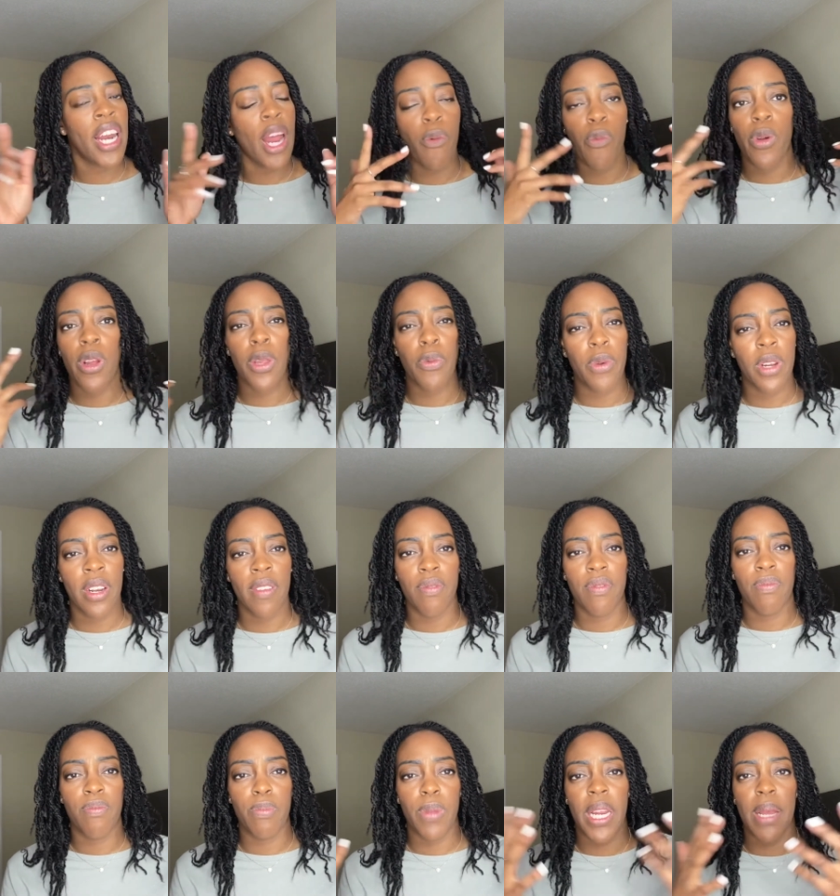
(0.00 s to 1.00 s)
I really wouldn't
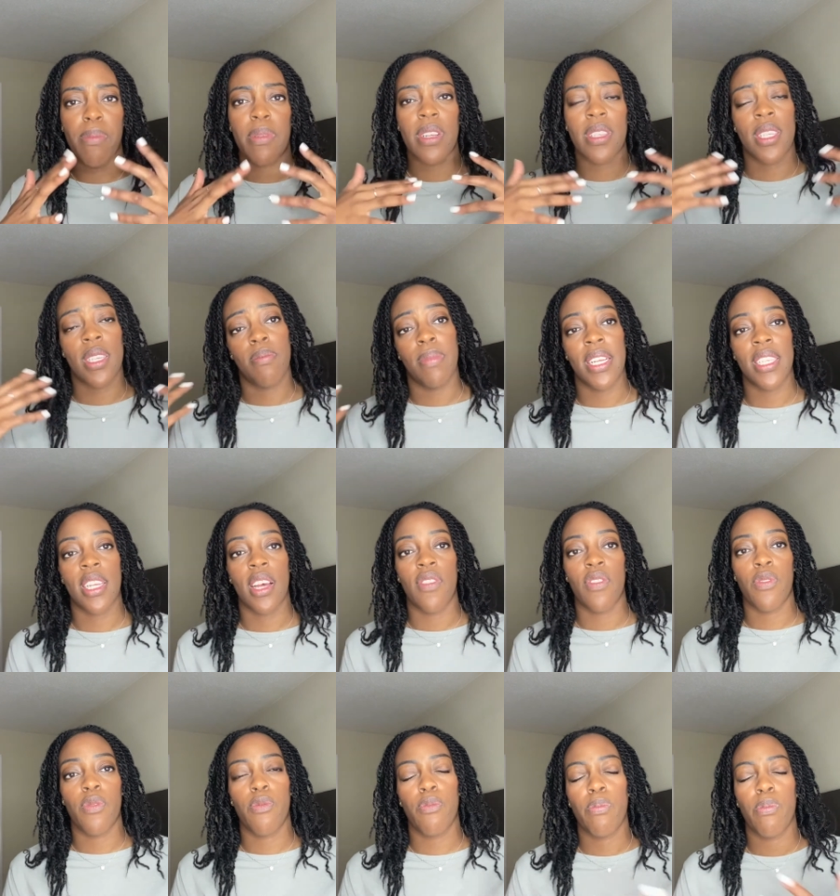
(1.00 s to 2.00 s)
have been able to see myself
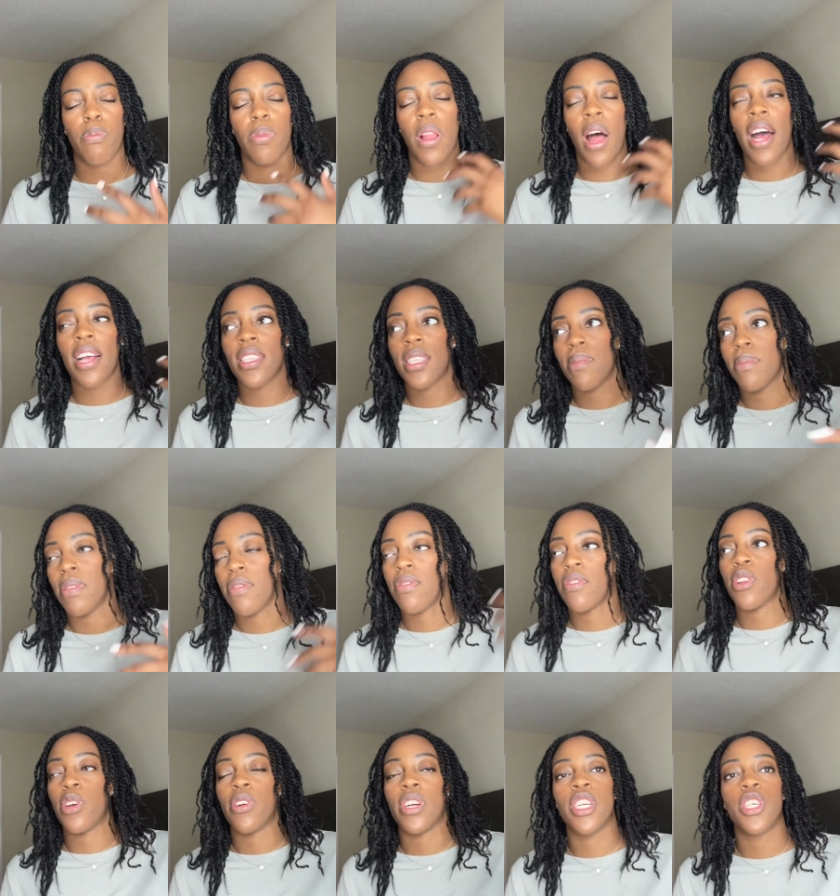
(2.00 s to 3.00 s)
blossom and
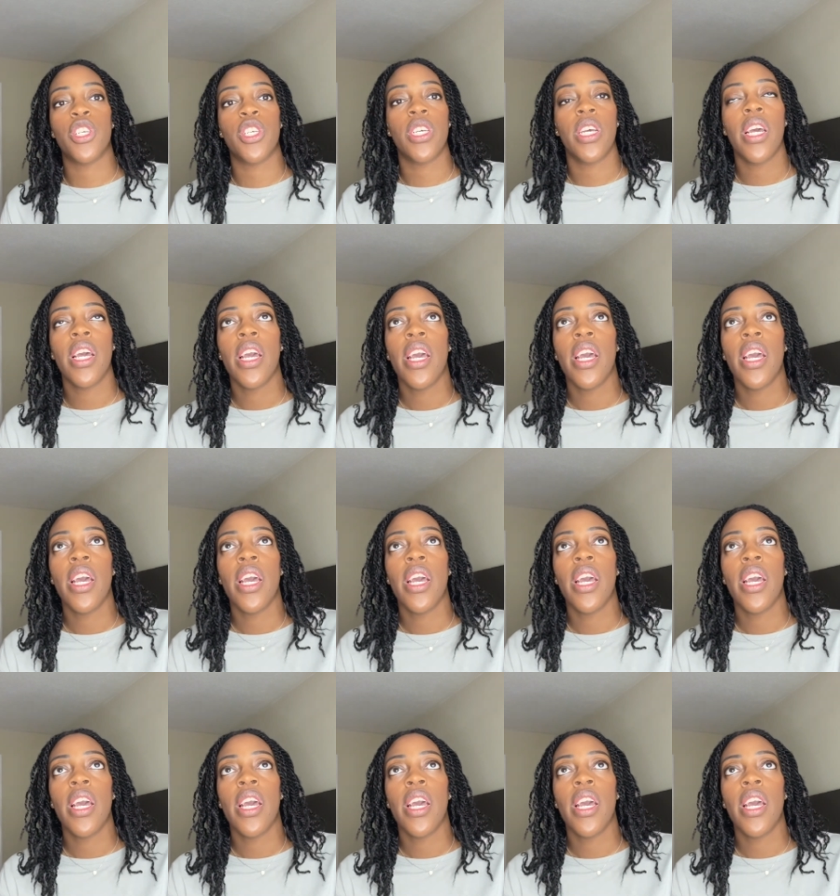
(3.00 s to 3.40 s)
flourish.